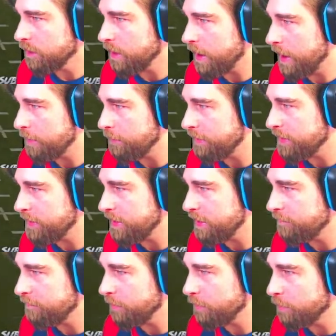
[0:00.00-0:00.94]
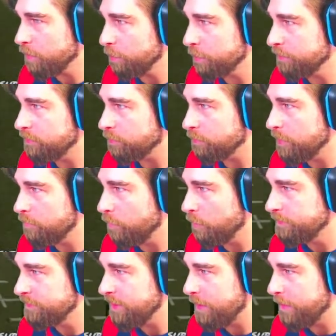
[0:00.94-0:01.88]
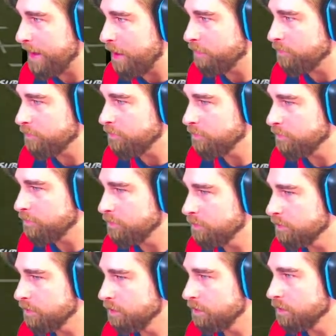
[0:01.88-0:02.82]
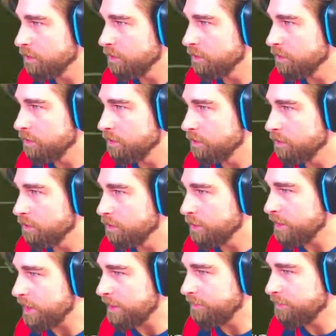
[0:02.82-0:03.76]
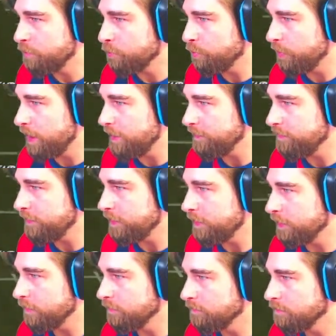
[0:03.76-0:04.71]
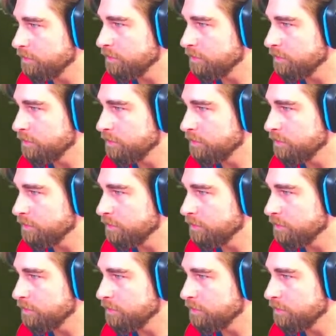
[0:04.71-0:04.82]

All right, we can get in a field goal position. We have one time out. We got two plays here.